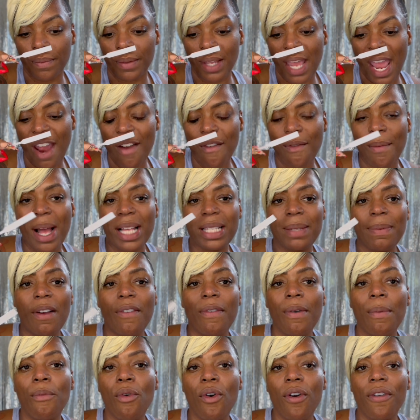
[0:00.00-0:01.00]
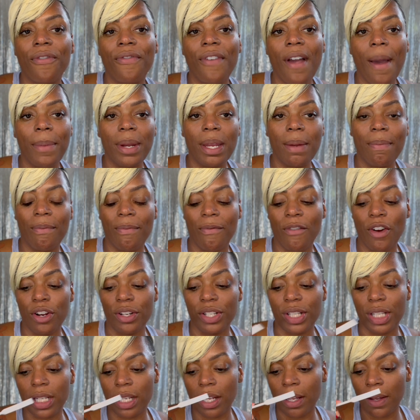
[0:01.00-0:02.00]
It reminds me of a more feminine
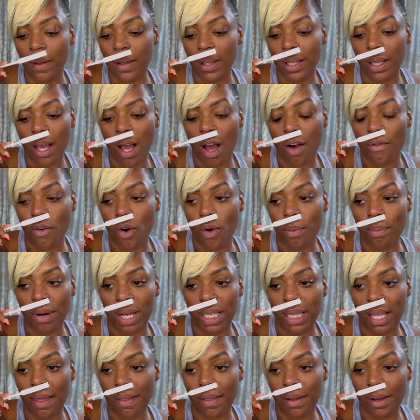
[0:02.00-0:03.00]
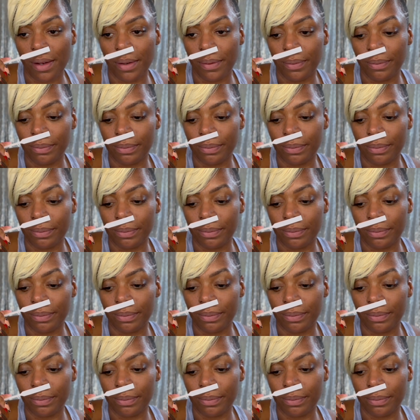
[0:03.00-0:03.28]
version of ombre leather.